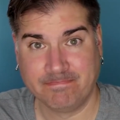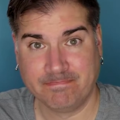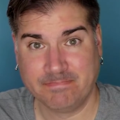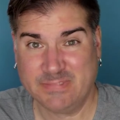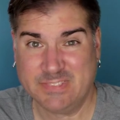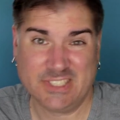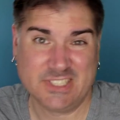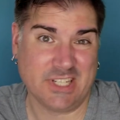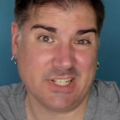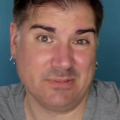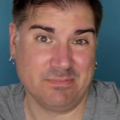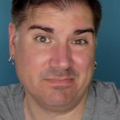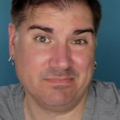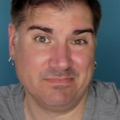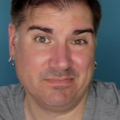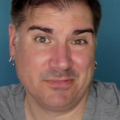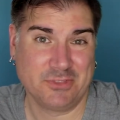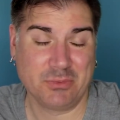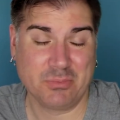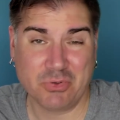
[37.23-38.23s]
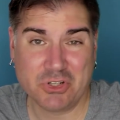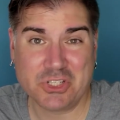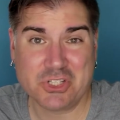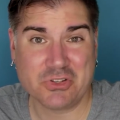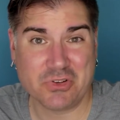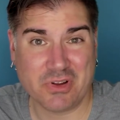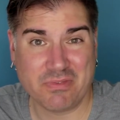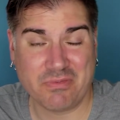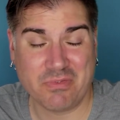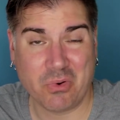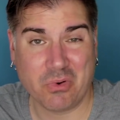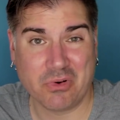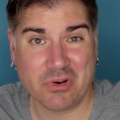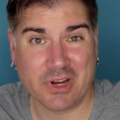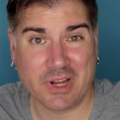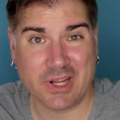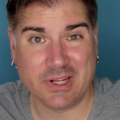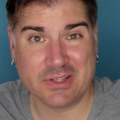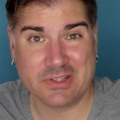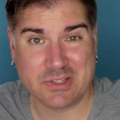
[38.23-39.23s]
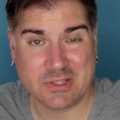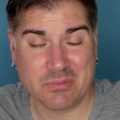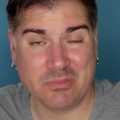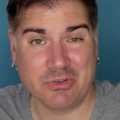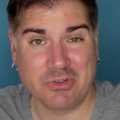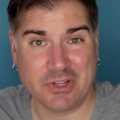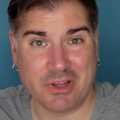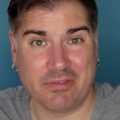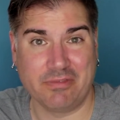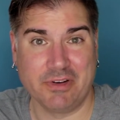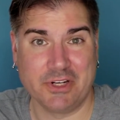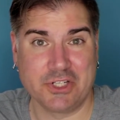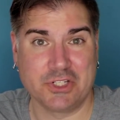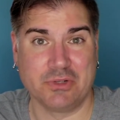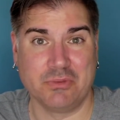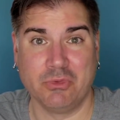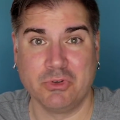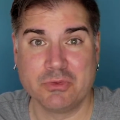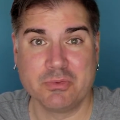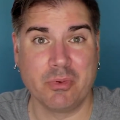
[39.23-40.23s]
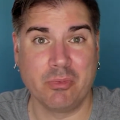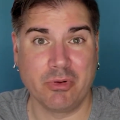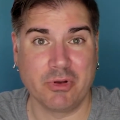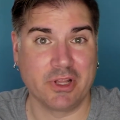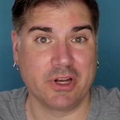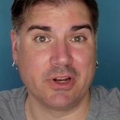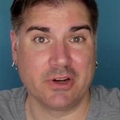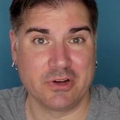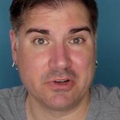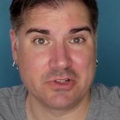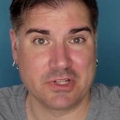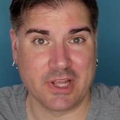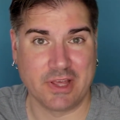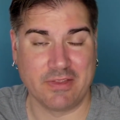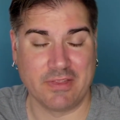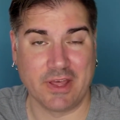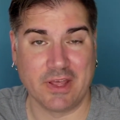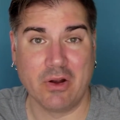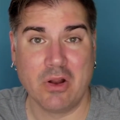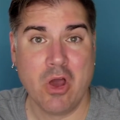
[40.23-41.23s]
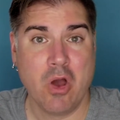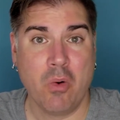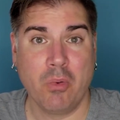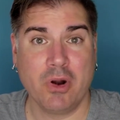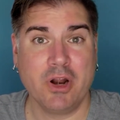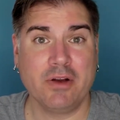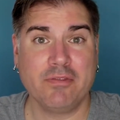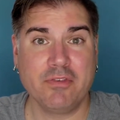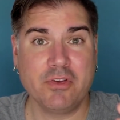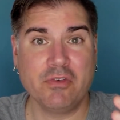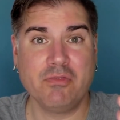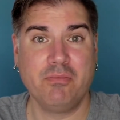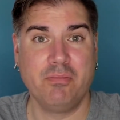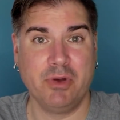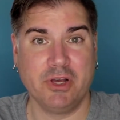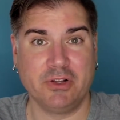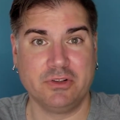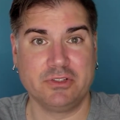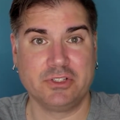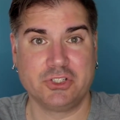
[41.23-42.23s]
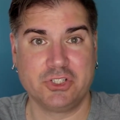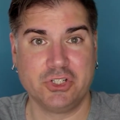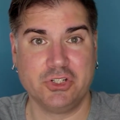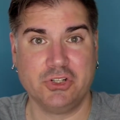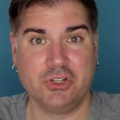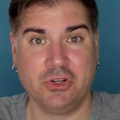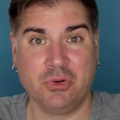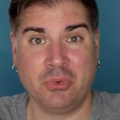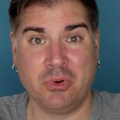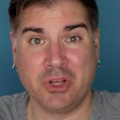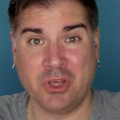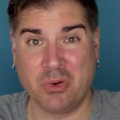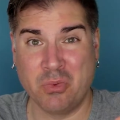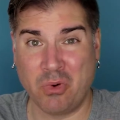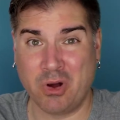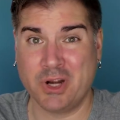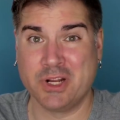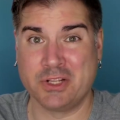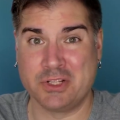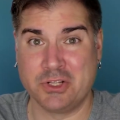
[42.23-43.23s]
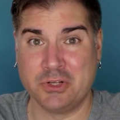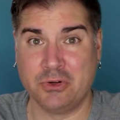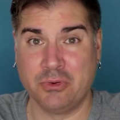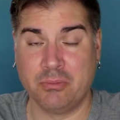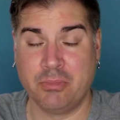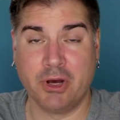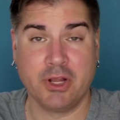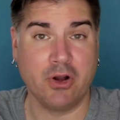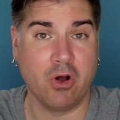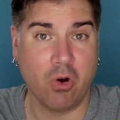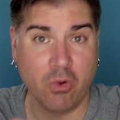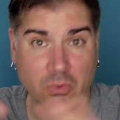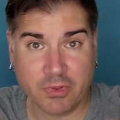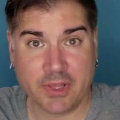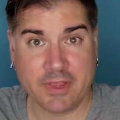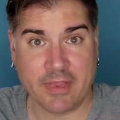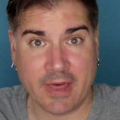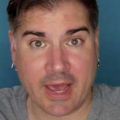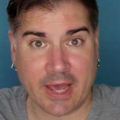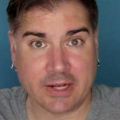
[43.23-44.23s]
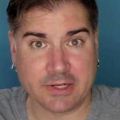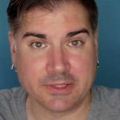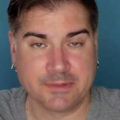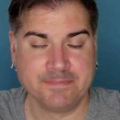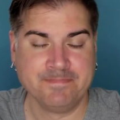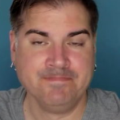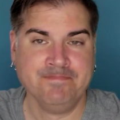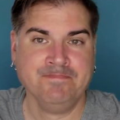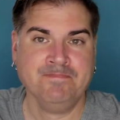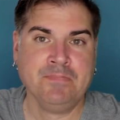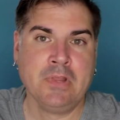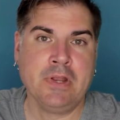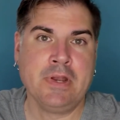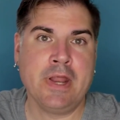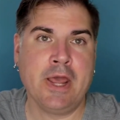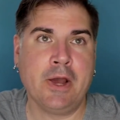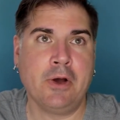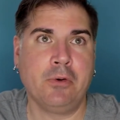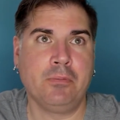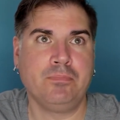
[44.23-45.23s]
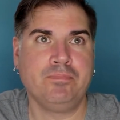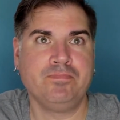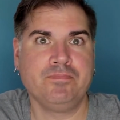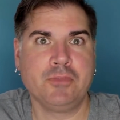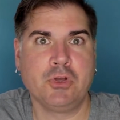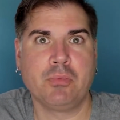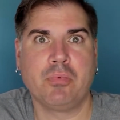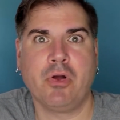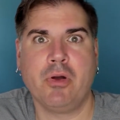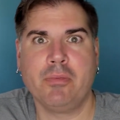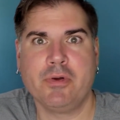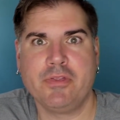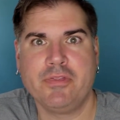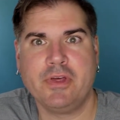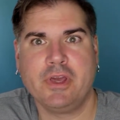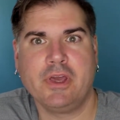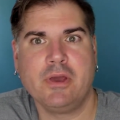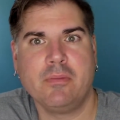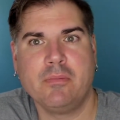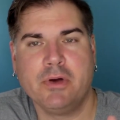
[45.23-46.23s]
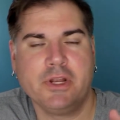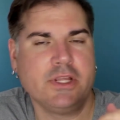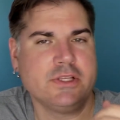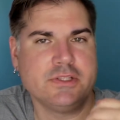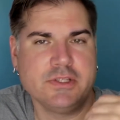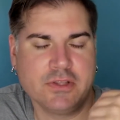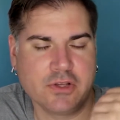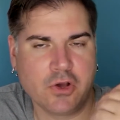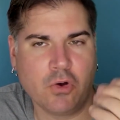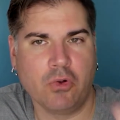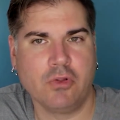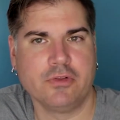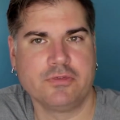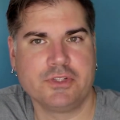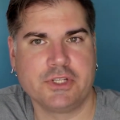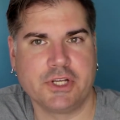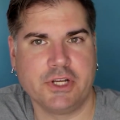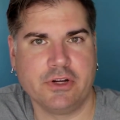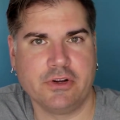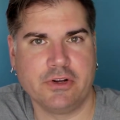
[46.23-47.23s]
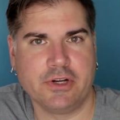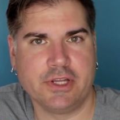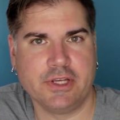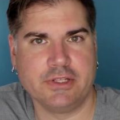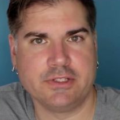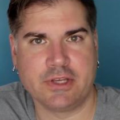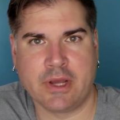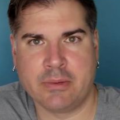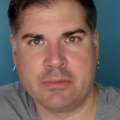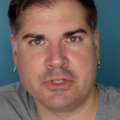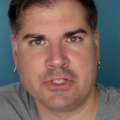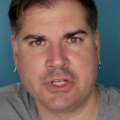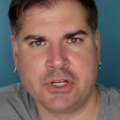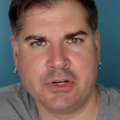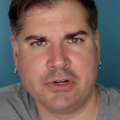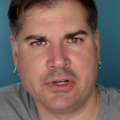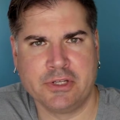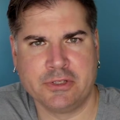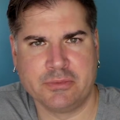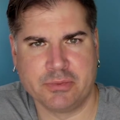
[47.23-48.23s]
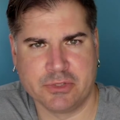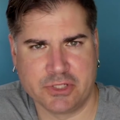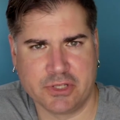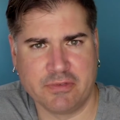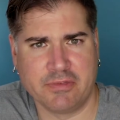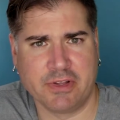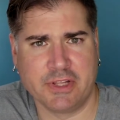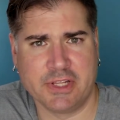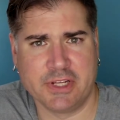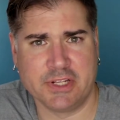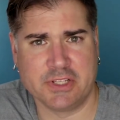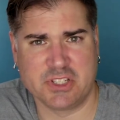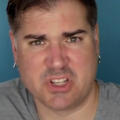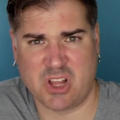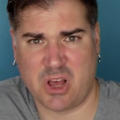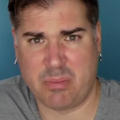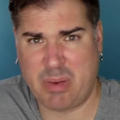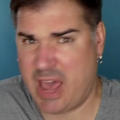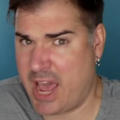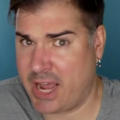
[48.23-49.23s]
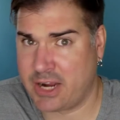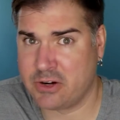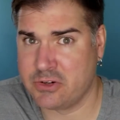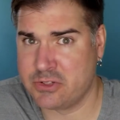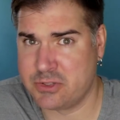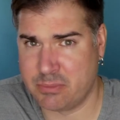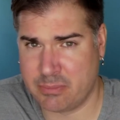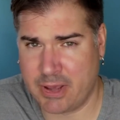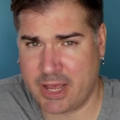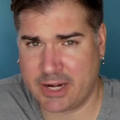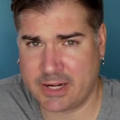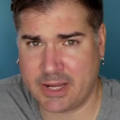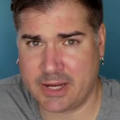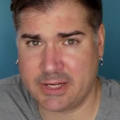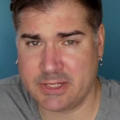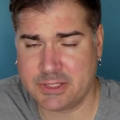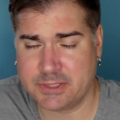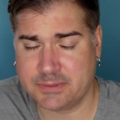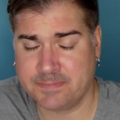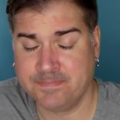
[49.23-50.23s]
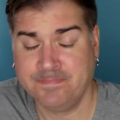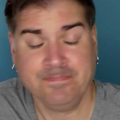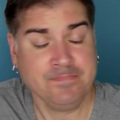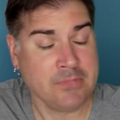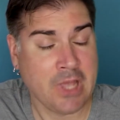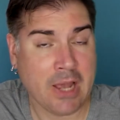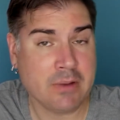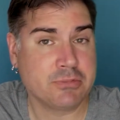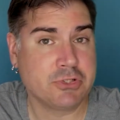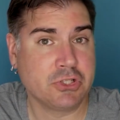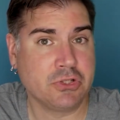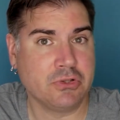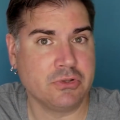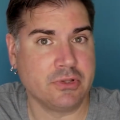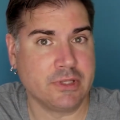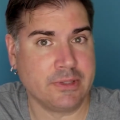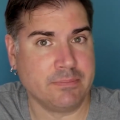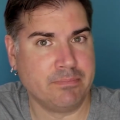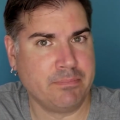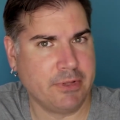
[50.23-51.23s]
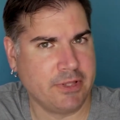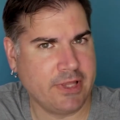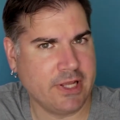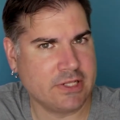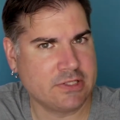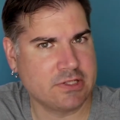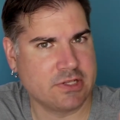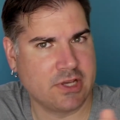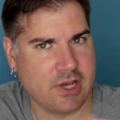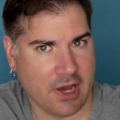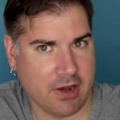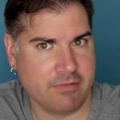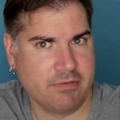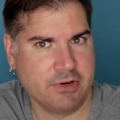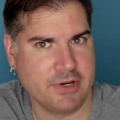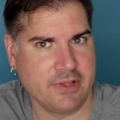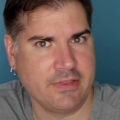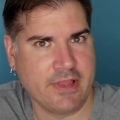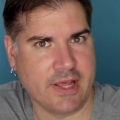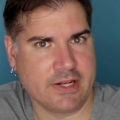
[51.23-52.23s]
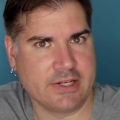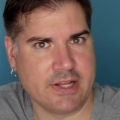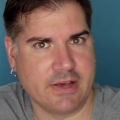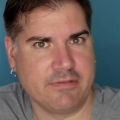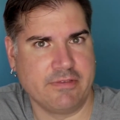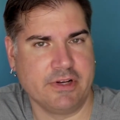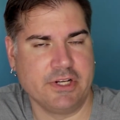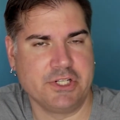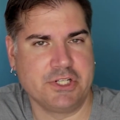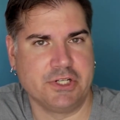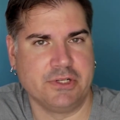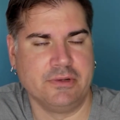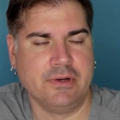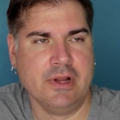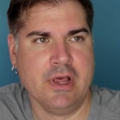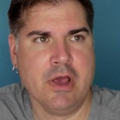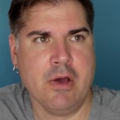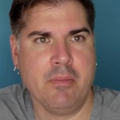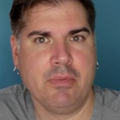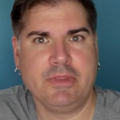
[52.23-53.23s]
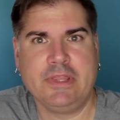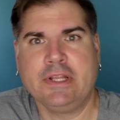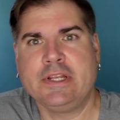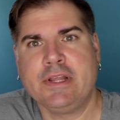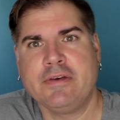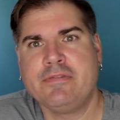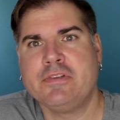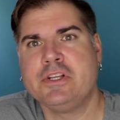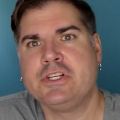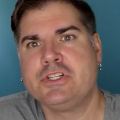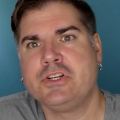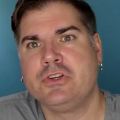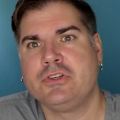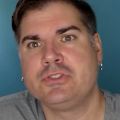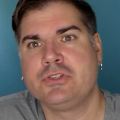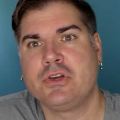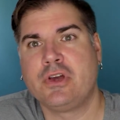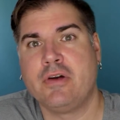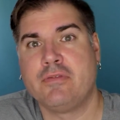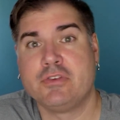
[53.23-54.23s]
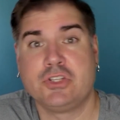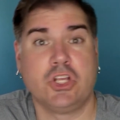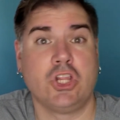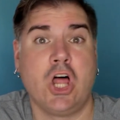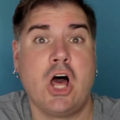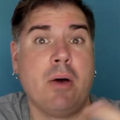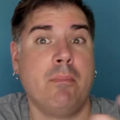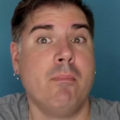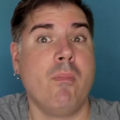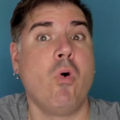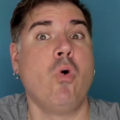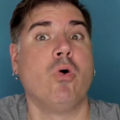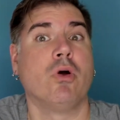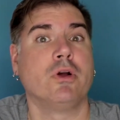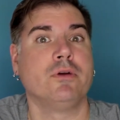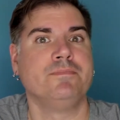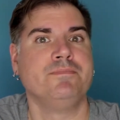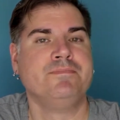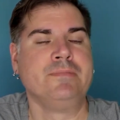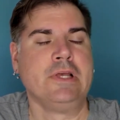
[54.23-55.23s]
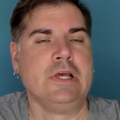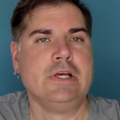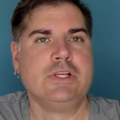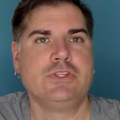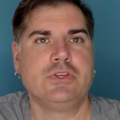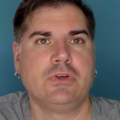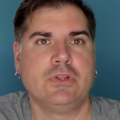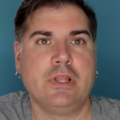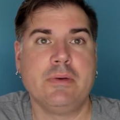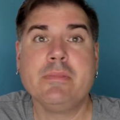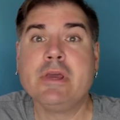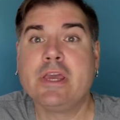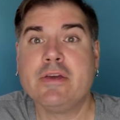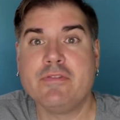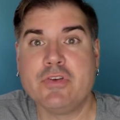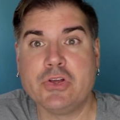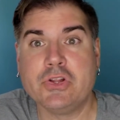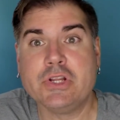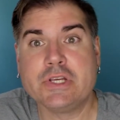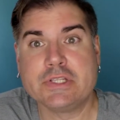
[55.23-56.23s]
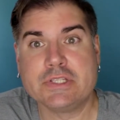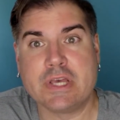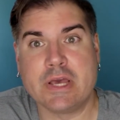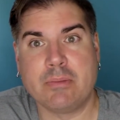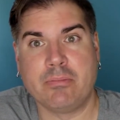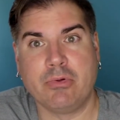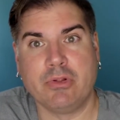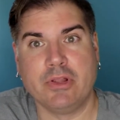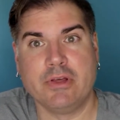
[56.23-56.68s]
That's it. It's a pretty straightforward and simple definition. Most people can understand that. Whatever you've built should do what you want it to, but only that. Now, you're probably thinking, but isn't the goal of security, cybersecurity specifically, to stop hackers and bad guys? Absolutely, but that's covered in that definition. But that definition also covers a lot more. So let me give you an example.